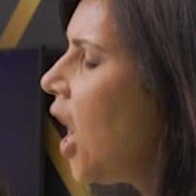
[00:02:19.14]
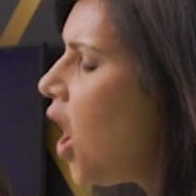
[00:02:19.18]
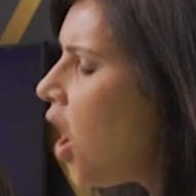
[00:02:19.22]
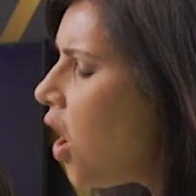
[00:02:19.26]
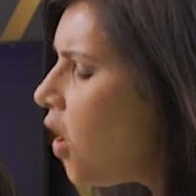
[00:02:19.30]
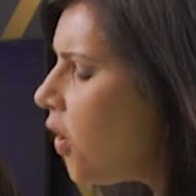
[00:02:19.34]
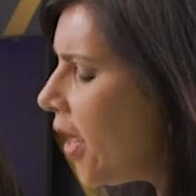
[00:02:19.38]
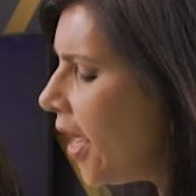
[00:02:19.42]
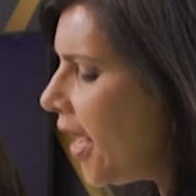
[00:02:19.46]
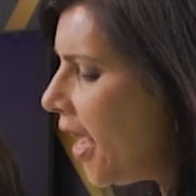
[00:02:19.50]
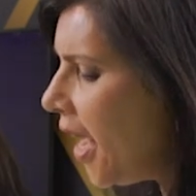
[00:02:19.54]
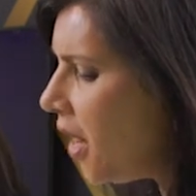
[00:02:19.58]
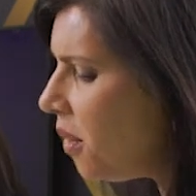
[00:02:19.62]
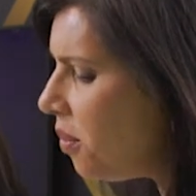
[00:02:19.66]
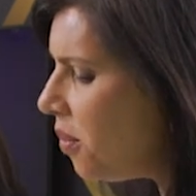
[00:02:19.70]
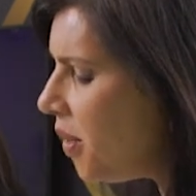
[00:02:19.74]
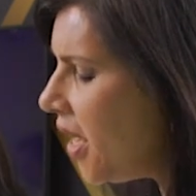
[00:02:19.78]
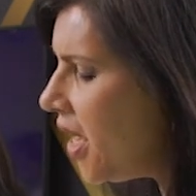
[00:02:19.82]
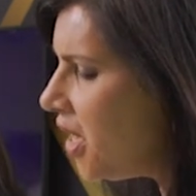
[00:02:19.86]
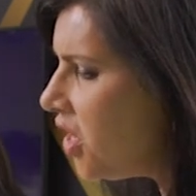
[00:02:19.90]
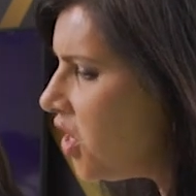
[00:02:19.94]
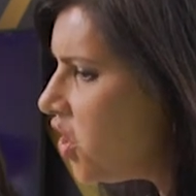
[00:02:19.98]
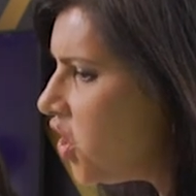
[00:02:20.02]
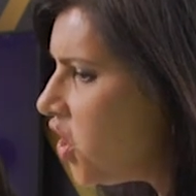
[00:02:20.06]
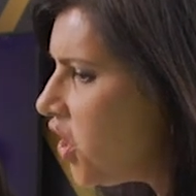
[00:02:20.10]
Okay, help
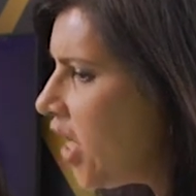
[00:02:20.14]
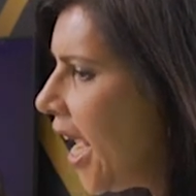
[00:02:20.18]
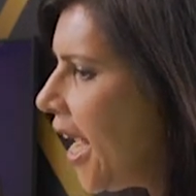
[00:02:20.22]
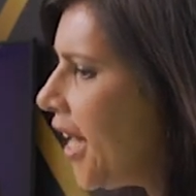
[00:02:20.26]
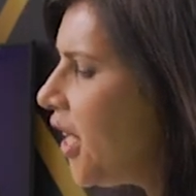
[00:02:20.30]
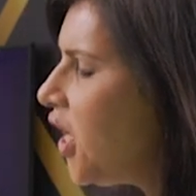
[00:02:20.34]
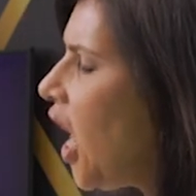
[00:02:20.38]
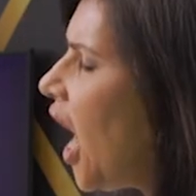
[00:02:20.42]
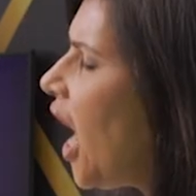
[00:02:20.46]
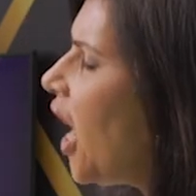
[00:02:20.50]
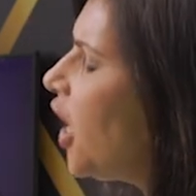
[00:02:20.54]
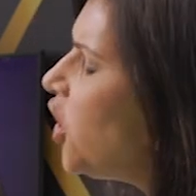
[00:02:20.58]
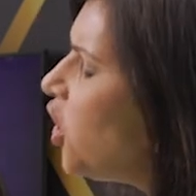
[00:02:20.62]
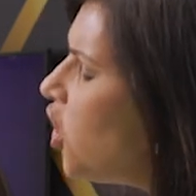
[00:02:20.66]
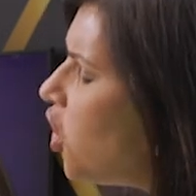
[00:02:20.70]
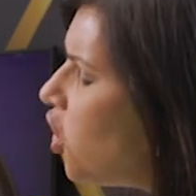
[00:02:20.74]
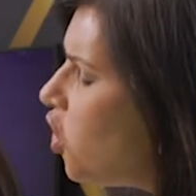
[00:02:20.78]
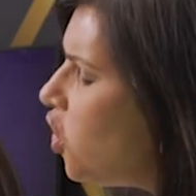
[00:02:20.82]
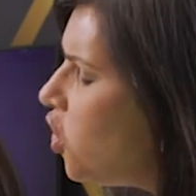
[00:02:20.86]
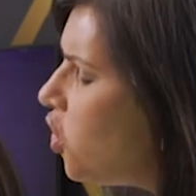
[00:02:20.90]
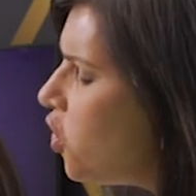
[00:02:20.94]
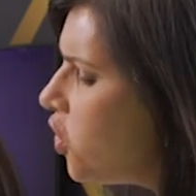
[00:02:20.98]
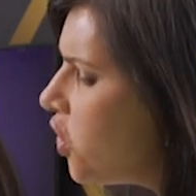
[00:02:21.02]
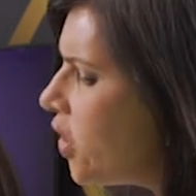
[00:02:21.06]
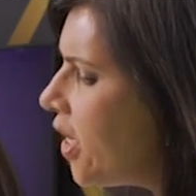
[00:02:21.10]
me understand. Are
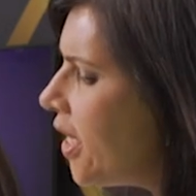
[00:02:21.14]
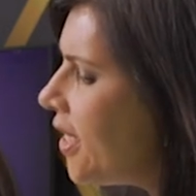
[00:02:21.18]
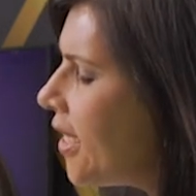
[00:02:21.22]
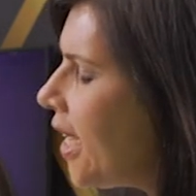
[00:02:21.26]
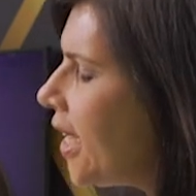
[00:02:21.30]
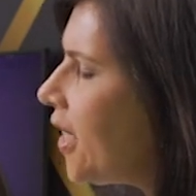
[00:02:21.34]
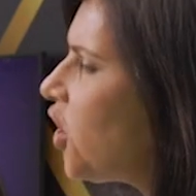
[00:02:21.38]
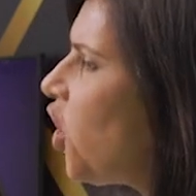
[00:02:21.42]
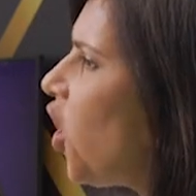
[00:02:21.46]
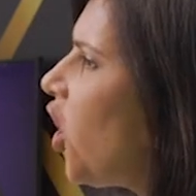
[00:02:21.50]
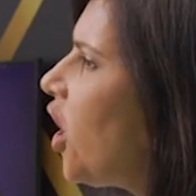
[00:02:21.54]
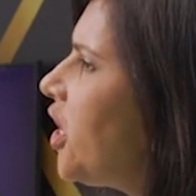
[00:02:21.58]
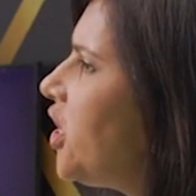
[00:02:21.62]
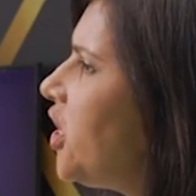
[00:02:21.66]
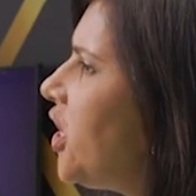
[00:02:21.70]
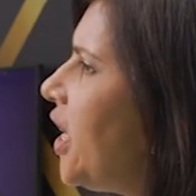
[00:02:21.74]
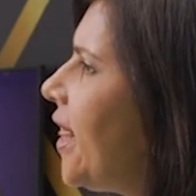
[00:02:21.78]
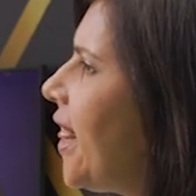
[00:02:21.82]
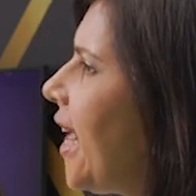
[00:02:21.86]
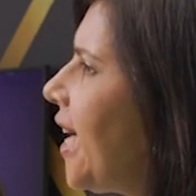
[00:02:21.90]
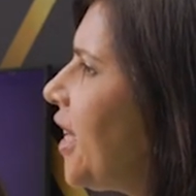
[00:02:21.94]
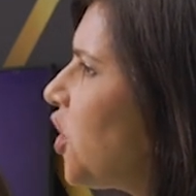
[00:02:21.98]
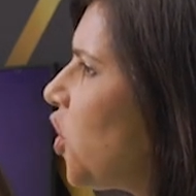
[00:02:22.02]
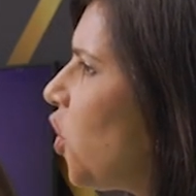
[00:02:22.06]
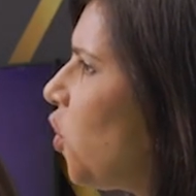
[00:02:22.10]
you using technology
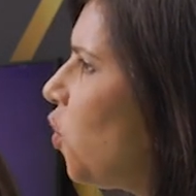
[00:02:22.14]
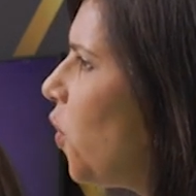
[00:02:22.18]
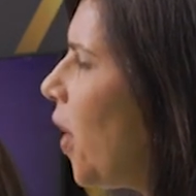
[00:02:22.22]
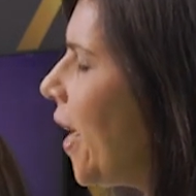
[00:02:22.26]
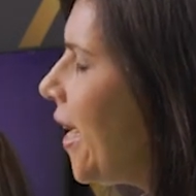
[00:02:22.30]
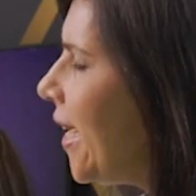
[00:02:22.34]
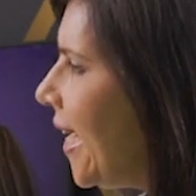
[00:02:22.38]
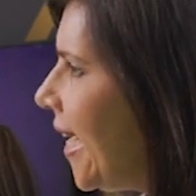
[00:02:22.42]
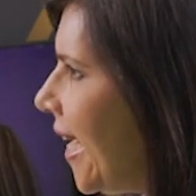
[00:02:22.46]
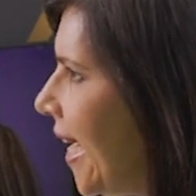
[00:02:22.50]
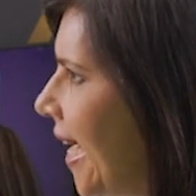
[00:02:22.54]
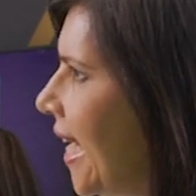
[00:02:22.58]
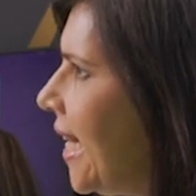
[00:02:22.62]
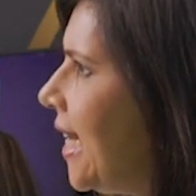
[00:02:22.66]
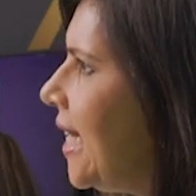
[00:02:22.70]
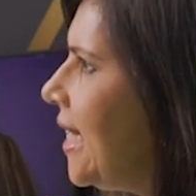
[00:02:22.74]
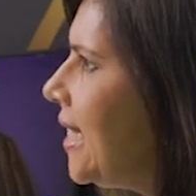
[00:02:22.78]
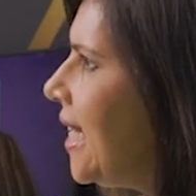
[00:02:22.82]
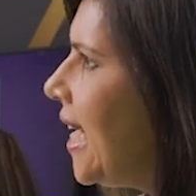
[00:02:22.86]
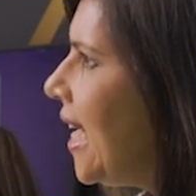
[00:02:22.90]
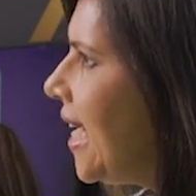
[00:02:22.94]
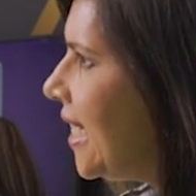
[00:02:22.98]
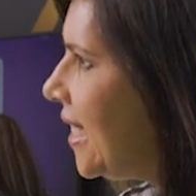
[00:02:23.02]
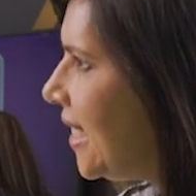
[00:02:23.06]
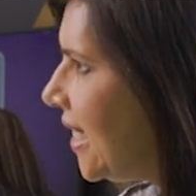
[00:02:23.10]
that's already
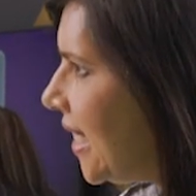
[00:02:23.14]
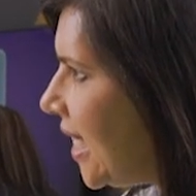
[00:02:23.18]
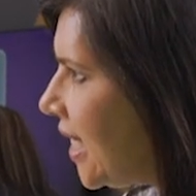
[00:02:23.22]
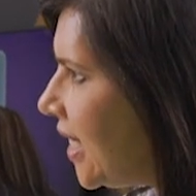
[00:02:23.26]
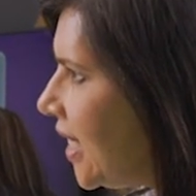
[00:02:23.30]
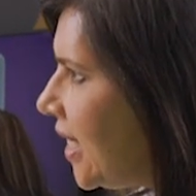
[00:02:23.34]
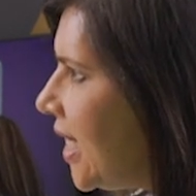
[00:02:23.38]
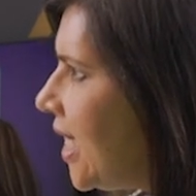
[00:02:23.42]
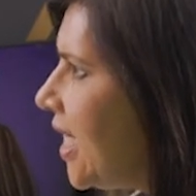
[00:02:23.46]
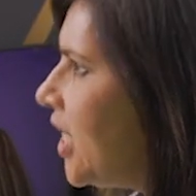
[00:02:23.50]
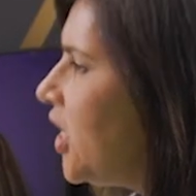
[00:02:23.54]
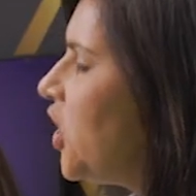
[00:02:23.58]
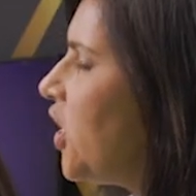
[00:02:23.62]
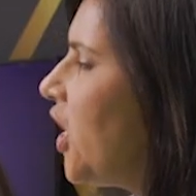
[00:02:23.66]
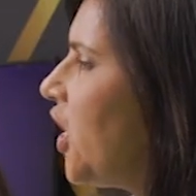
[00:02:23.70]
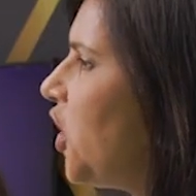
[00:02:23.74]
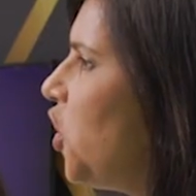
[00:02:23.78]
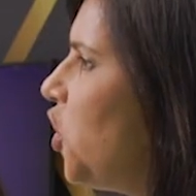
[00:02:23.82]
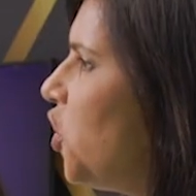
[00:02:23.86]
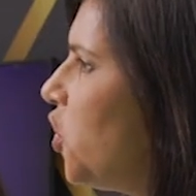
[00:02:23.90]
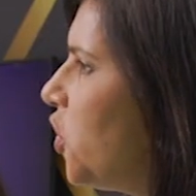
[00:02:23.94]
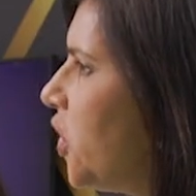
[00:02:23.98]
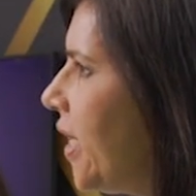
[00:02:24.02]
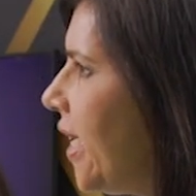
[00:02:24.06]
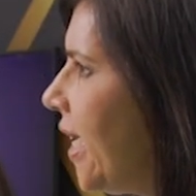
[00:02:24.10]
in existence
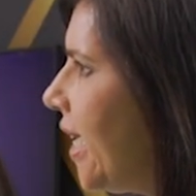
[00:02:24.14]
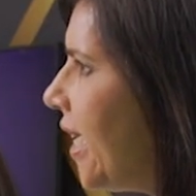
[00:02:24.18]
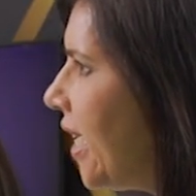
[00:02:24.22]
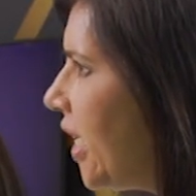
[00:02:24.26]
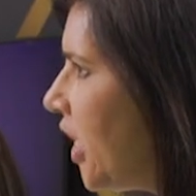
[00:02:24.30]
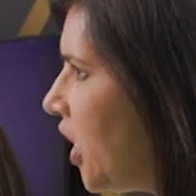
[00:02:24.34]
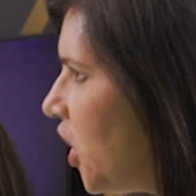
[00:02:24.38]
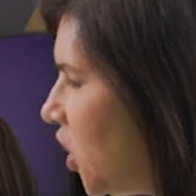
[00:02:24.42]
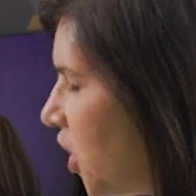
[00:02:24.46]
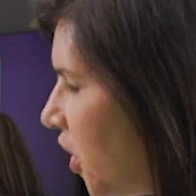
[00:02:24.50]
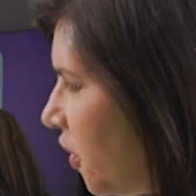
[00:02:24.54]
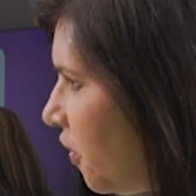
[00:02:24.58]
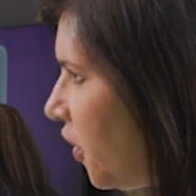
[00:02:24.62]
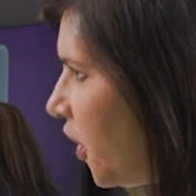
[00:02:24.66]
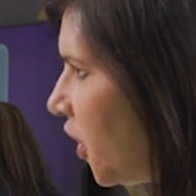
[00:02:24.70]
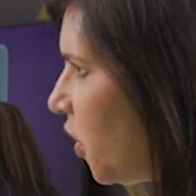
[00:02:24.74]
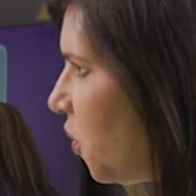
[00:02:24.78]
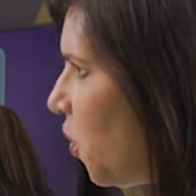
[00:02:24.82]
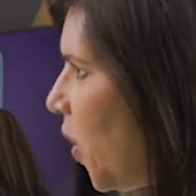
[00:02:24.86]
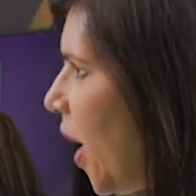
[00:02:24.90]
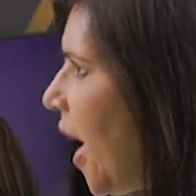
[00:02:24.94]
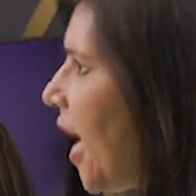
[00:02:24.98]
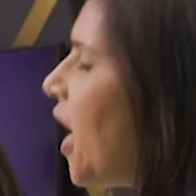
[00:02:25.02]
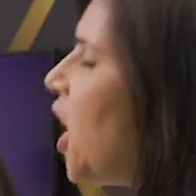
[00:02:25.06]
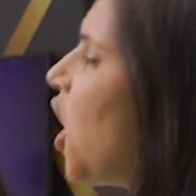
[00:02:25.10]
and using it in a
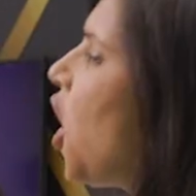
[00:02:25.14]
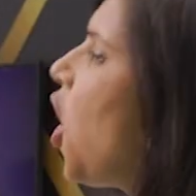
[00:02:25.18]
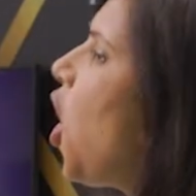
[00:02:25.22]
different way?